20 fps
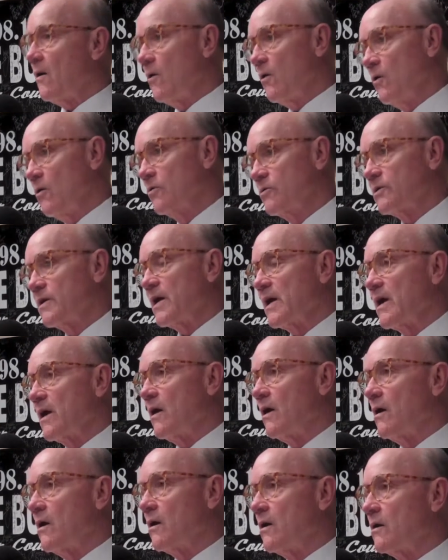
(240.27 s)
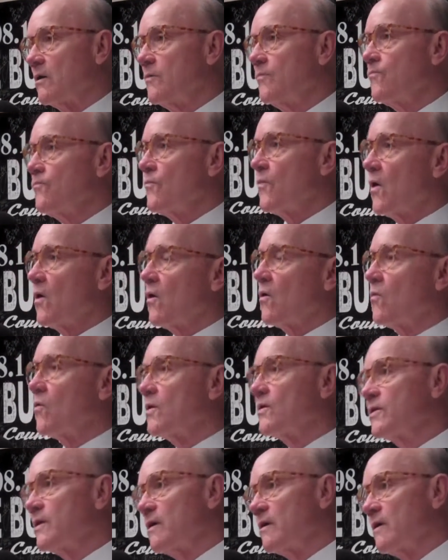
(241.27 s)
old they are, or
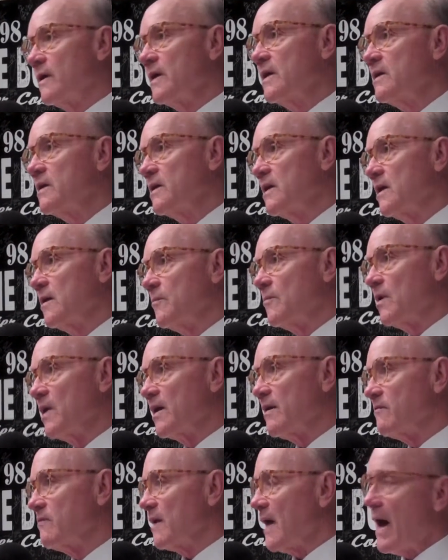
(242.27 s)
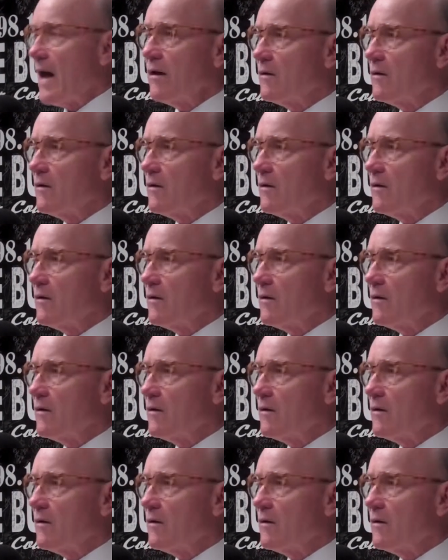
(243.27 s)
what their income level.